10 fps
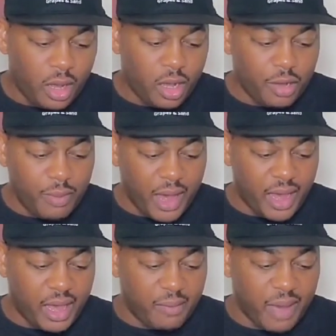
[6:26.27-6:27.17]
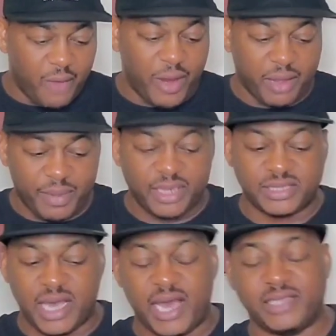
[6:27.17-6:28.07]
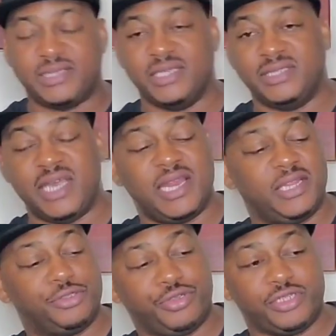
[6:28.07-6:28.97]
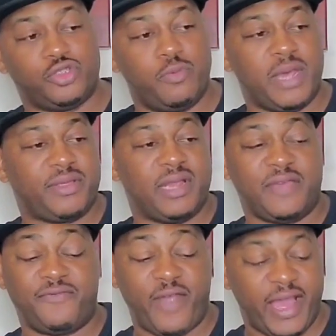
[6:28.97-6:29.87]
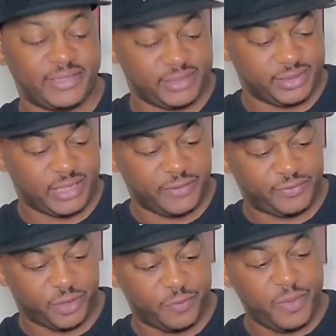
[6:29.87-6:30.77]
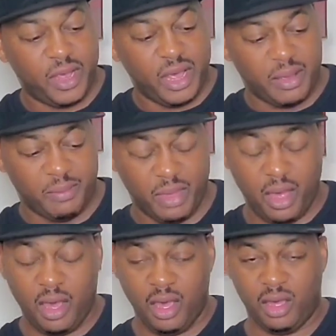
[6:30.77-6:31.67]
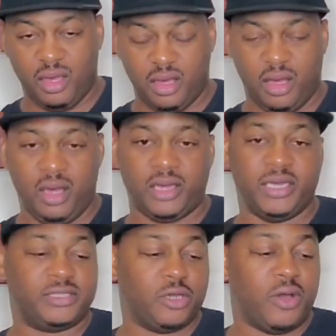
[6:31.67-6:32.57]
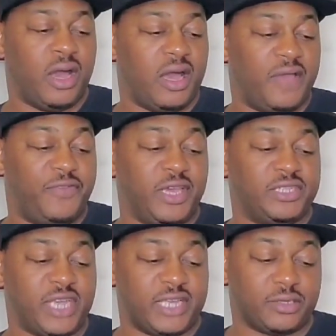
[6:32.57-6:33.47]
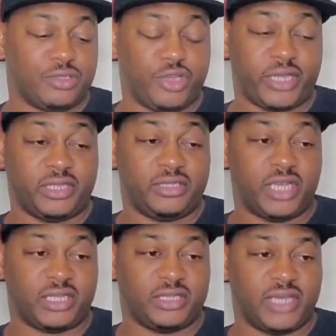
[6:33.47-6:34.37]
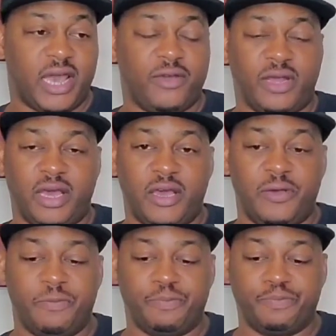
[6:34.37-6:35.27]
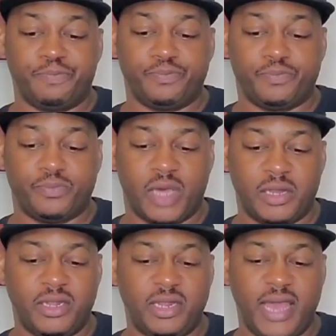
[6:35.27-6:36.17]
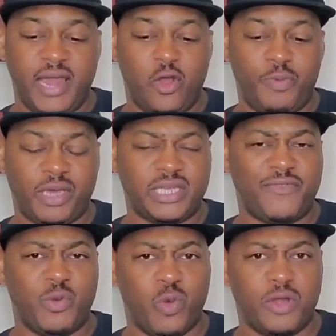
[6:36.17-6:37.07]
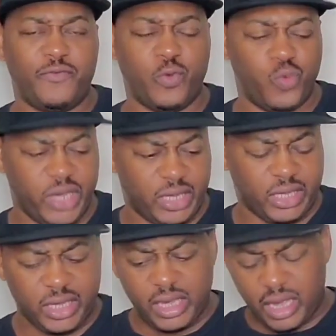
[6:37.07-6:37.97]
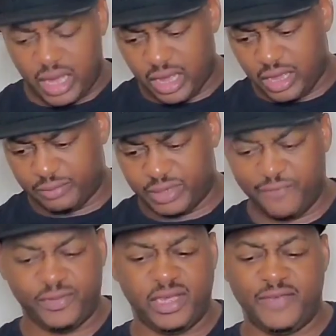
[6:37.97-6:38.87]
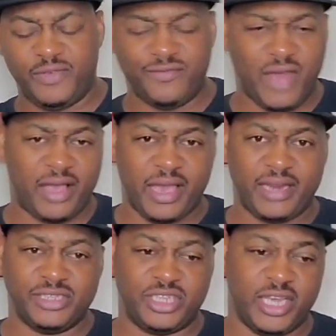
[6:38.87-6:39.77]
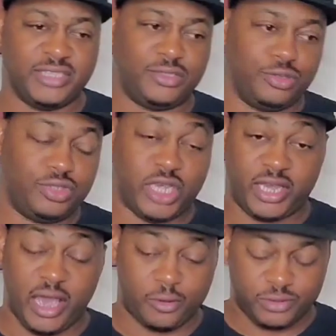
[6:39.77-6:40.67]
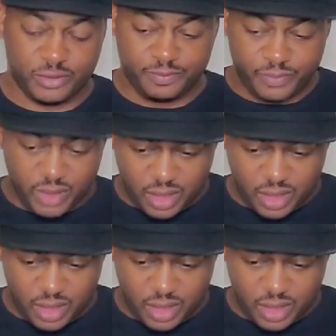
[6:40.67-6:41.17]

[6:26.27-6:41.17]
I recommend this, guys. It's done in the traditional method, like France and stuff. So if you get a chance, go check this out. Other than that, I hope you guys are having a wonderful week. Definitely, if you've not gotten a chance to check out